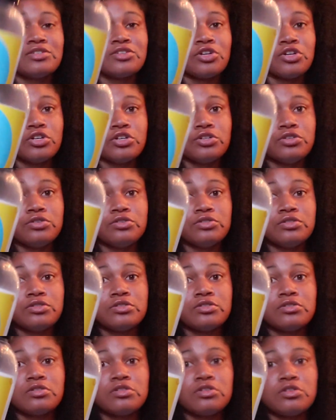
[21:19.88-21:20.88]

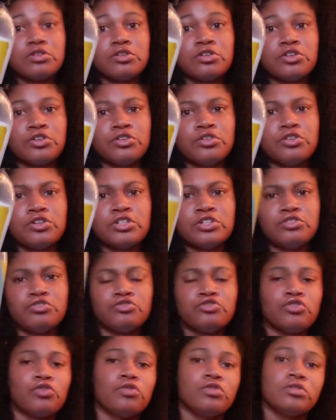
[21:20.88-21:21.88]
Curls Curl
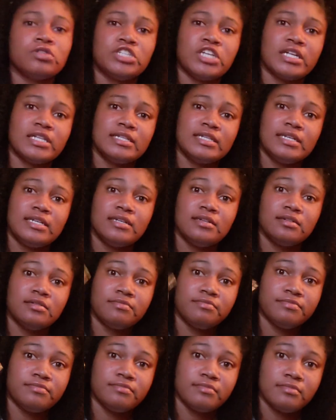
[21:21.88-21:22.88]
Control Jelly.
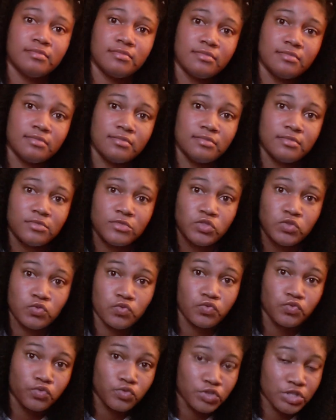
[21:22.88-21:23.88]
It's
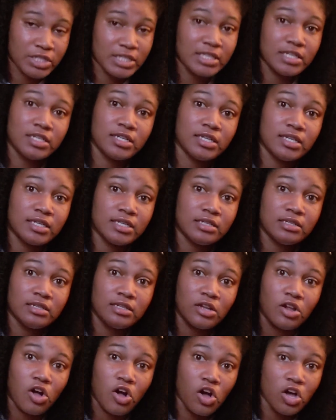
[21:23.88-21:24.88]
really good.
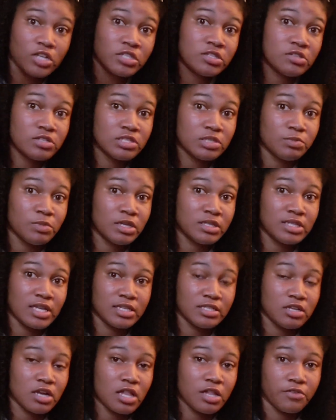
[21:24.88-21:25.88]
Also smells
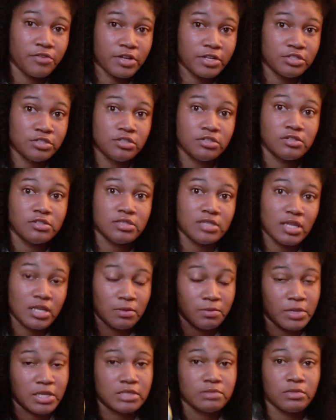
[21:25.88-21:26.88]
like Jolly Ranchers
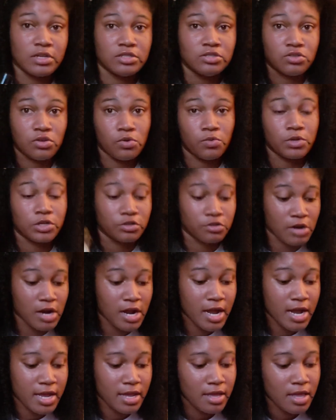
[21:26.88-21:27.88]
and makes my soul want to
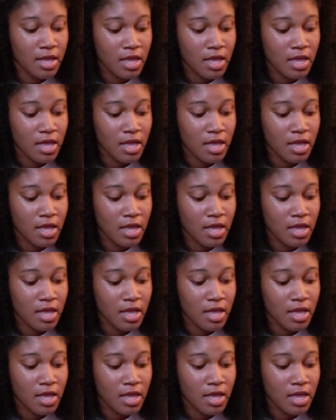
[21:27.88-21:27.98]
cry.